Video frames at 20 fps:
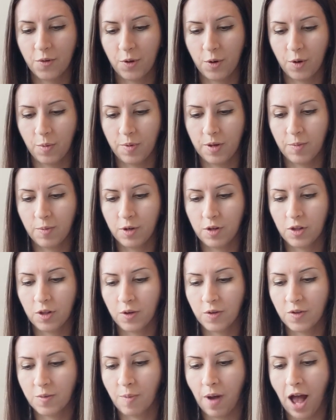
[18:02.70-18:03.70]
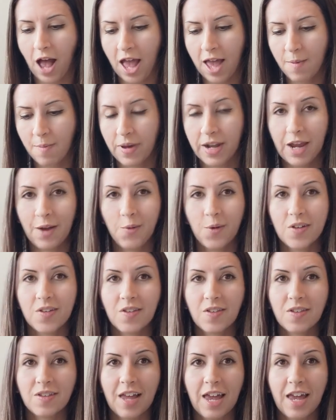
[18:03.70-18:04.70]
so there were people close by. But it
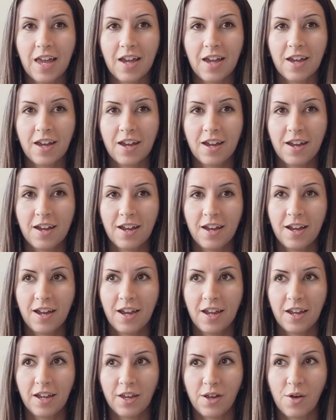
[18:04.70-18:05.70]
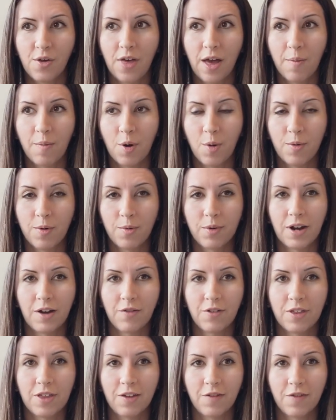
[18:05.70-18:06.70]
was like, you know, that moment when
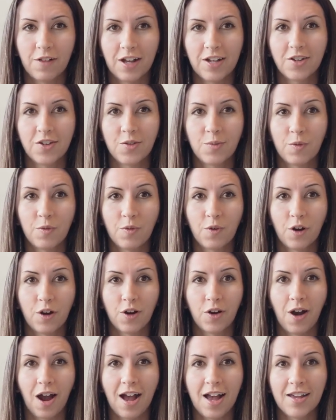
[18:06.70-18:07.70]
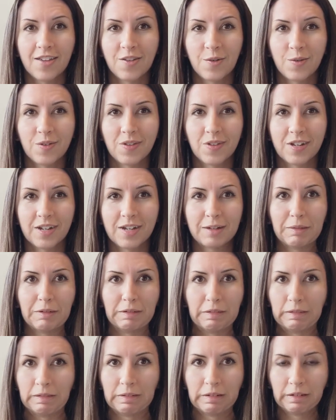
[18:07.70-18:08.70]
everything flashes before your eyes. It was like,
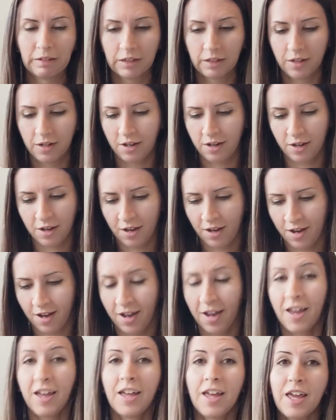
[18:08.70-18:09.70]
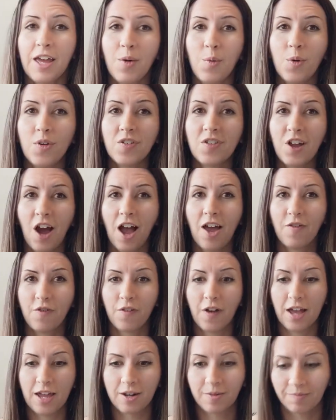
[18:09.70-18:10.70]
it was not
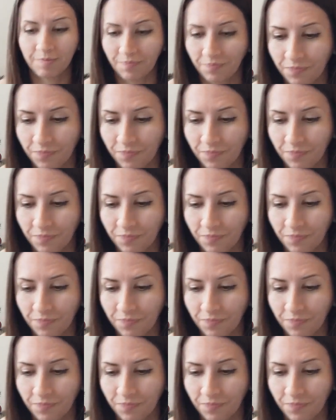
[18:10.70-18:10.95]
fun.